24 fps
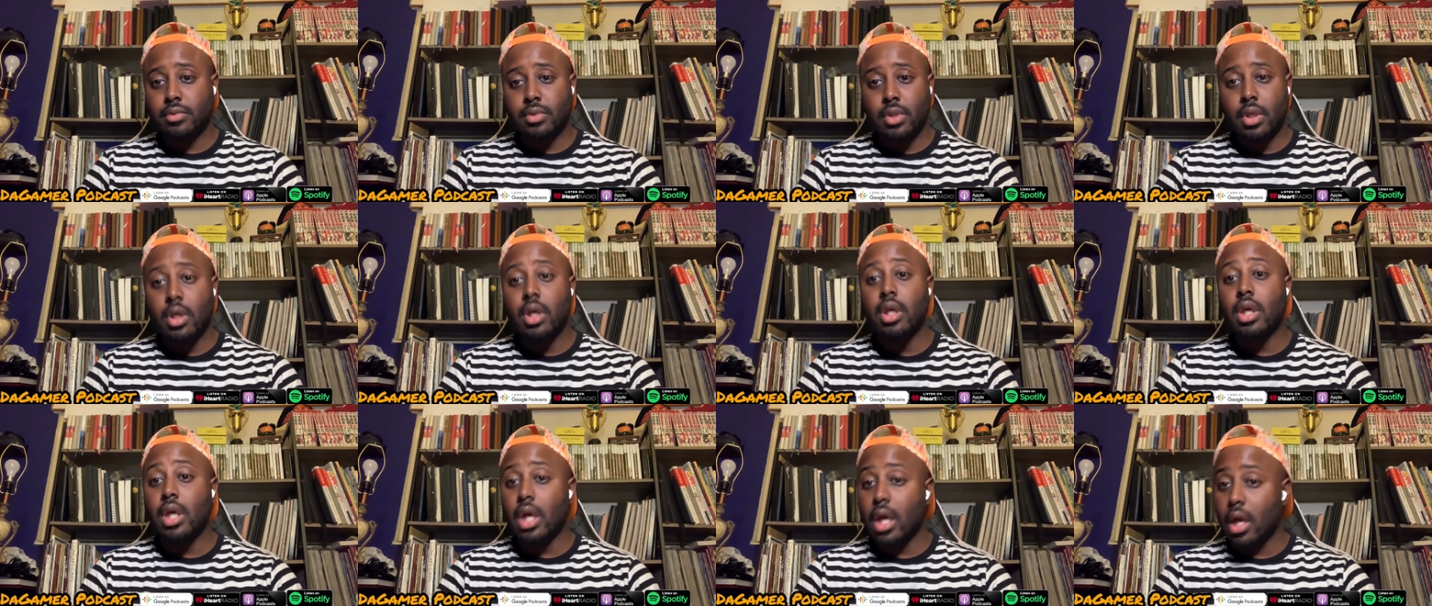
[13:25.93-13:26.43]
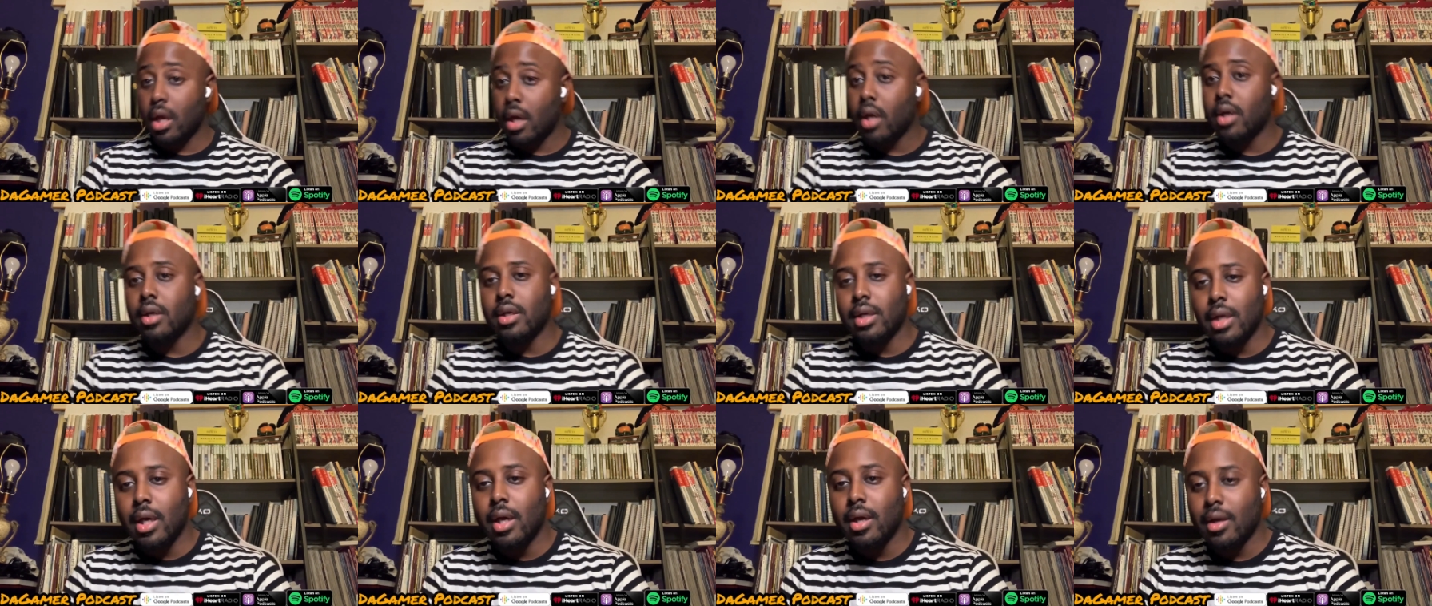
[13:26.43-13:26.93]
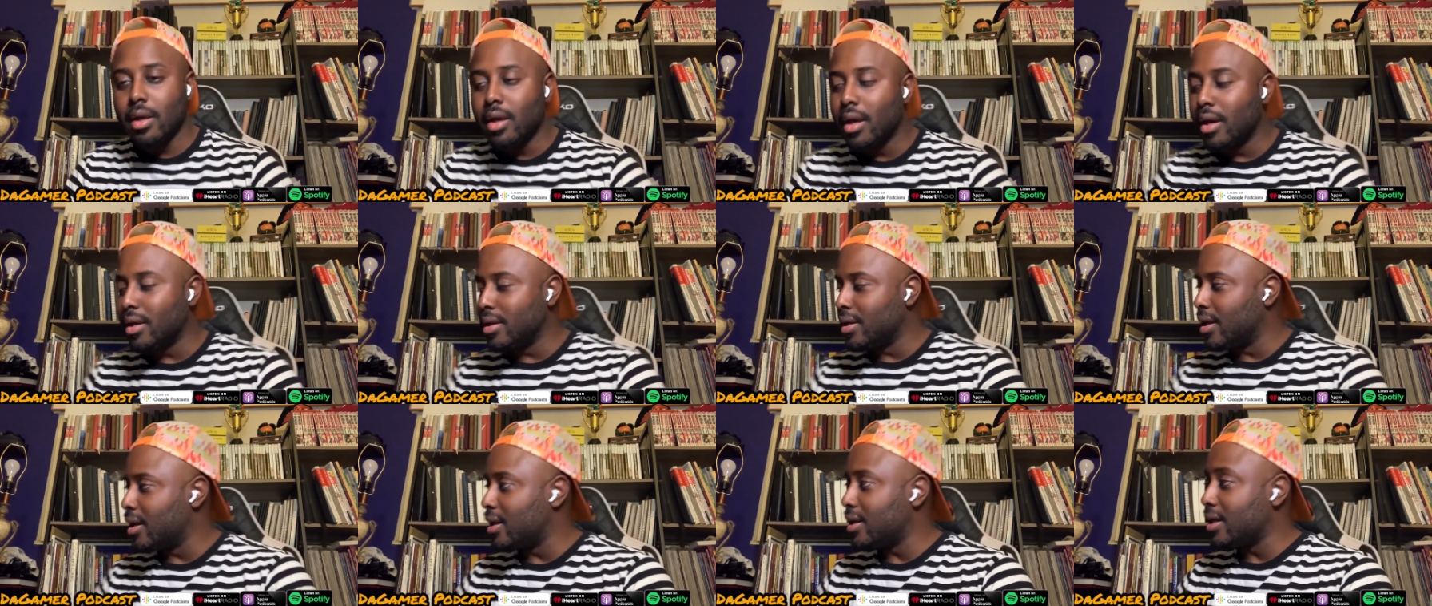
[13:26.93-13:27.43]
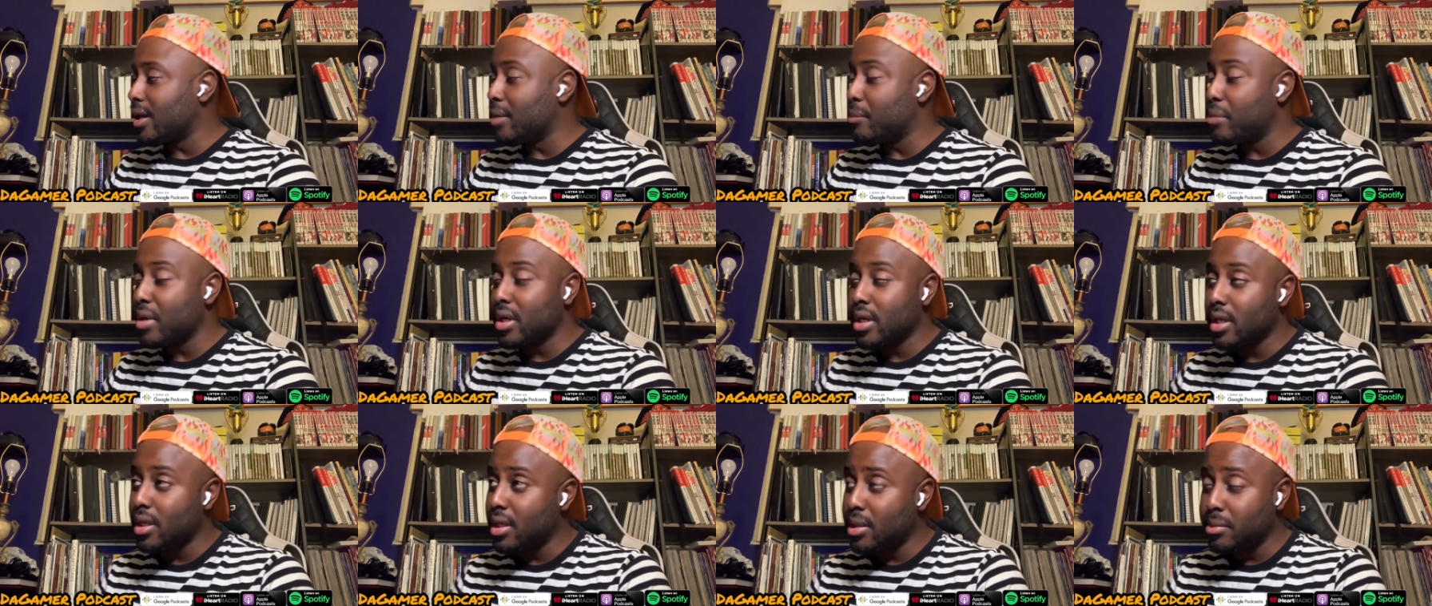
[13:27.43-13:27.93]
yeah, yeah, yeah, yeah, yeah.
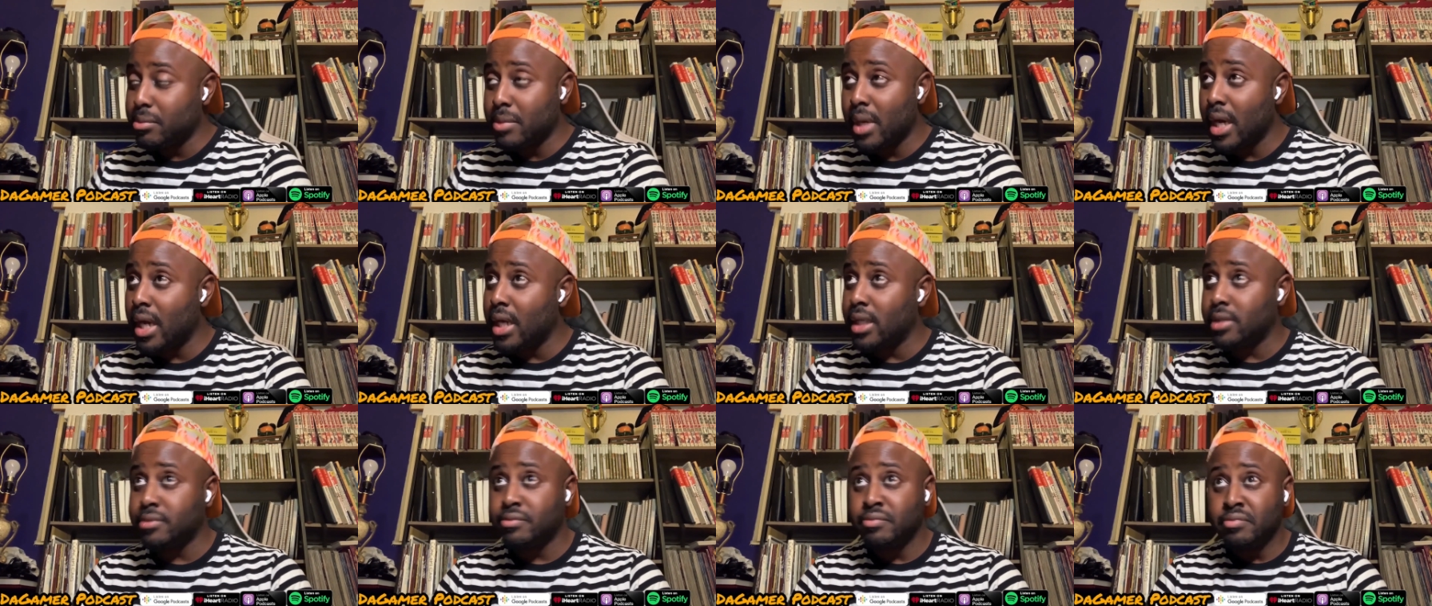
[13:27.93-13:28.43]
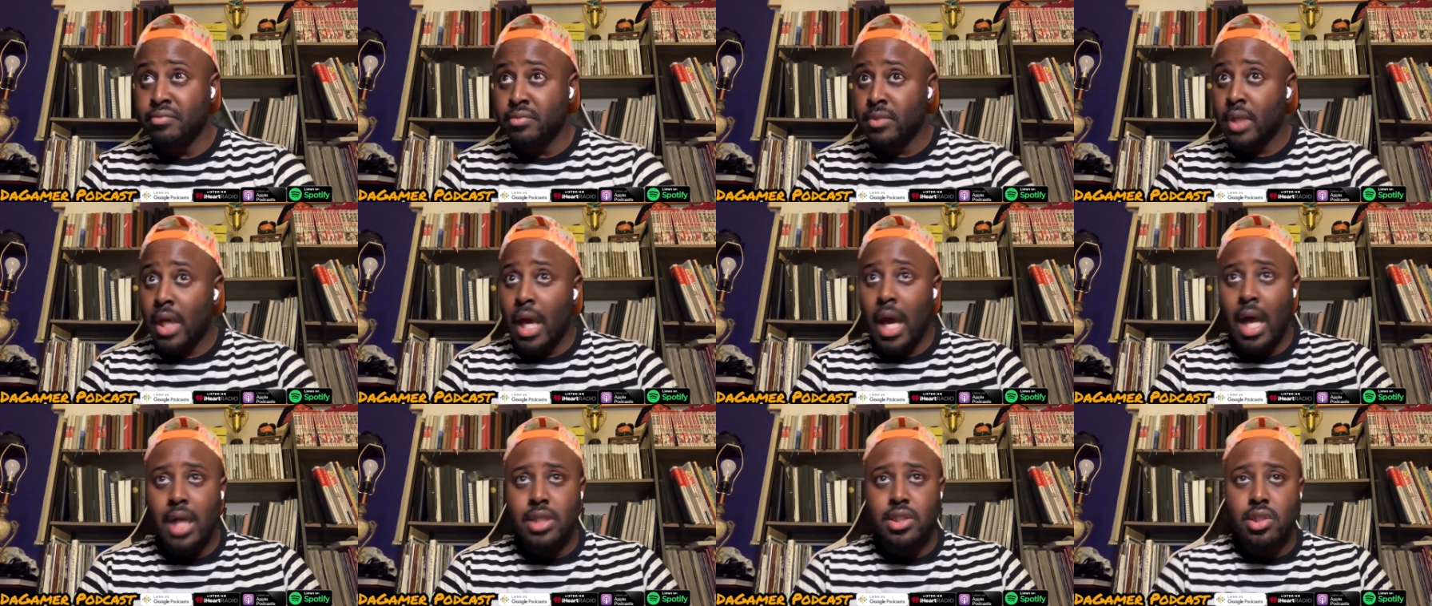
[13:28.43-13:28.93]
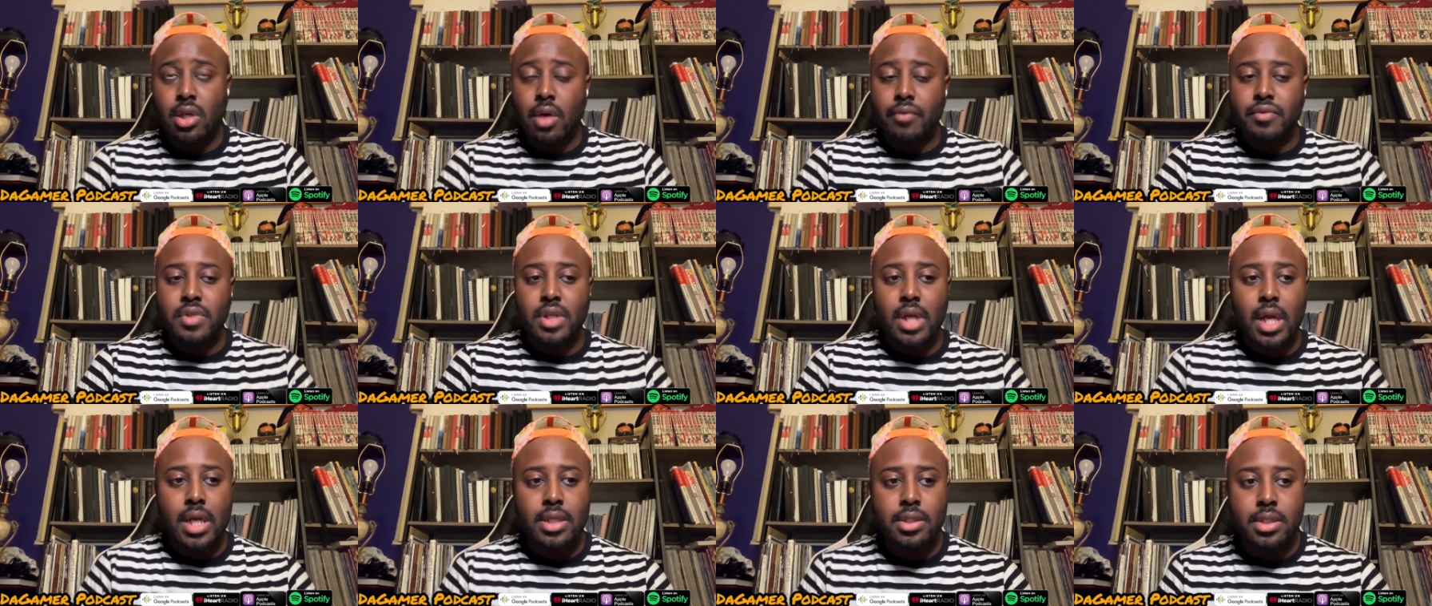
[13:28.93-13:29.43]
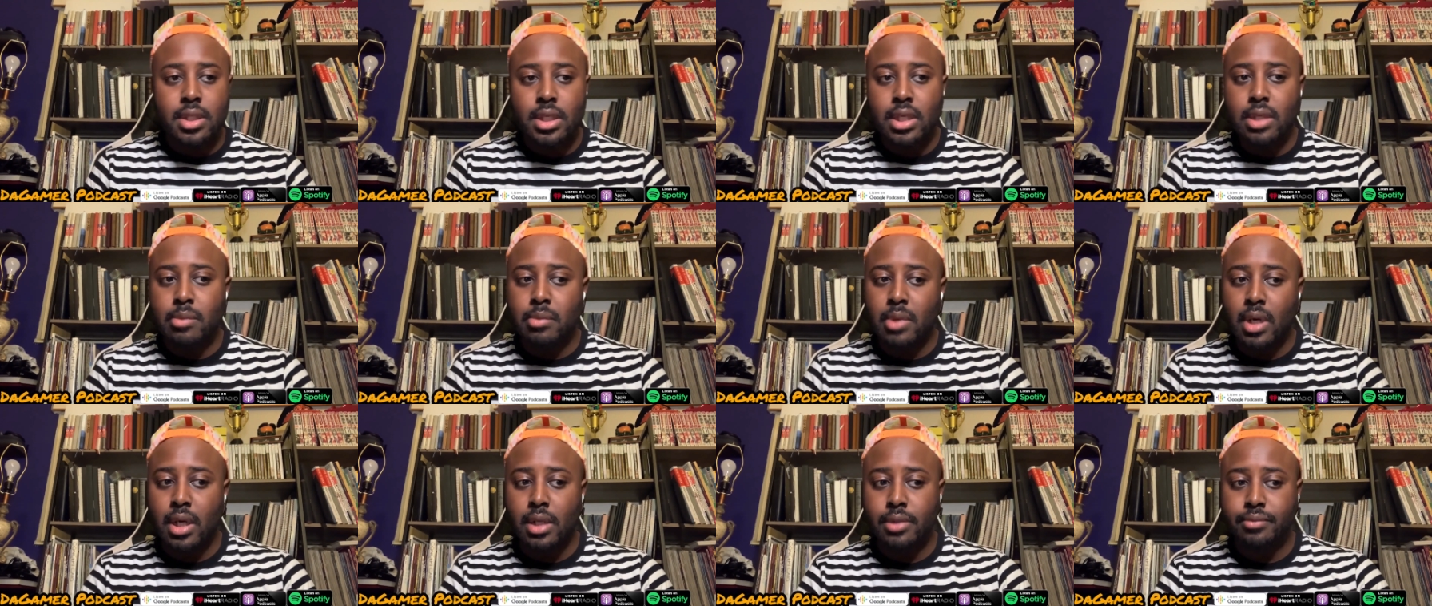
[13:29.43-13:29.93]
But um, man, hats off to that
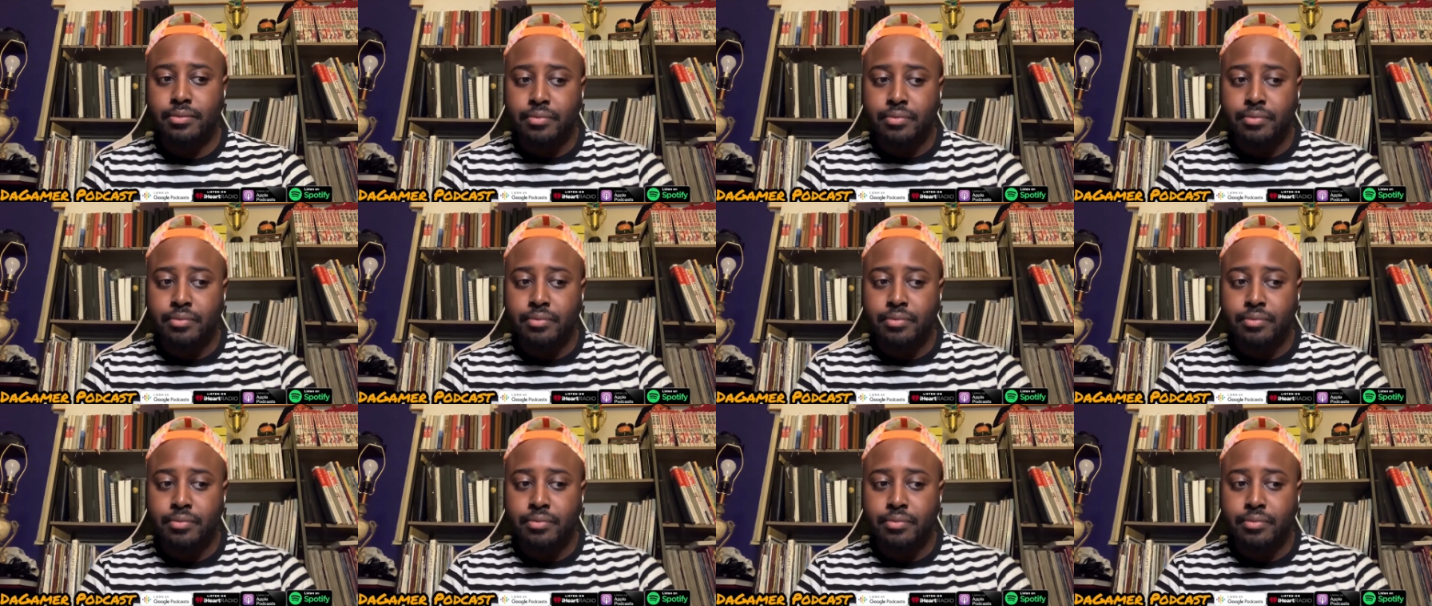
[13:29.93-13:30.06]
team, man.